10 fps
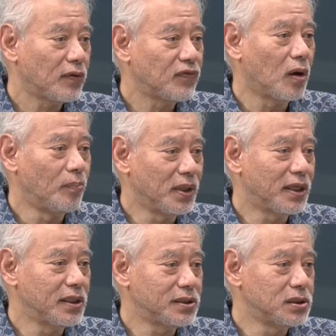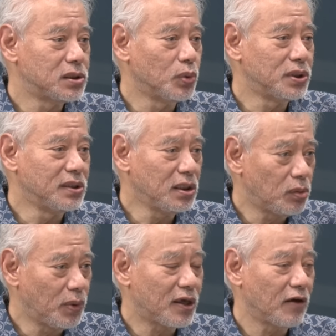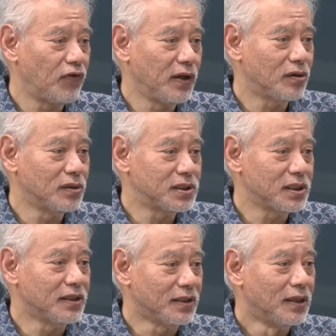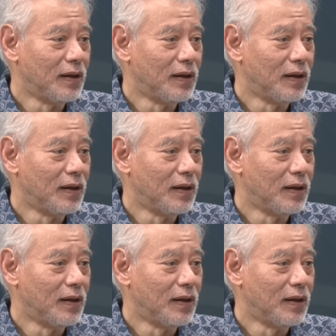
lot of complications which need to be carefully considered.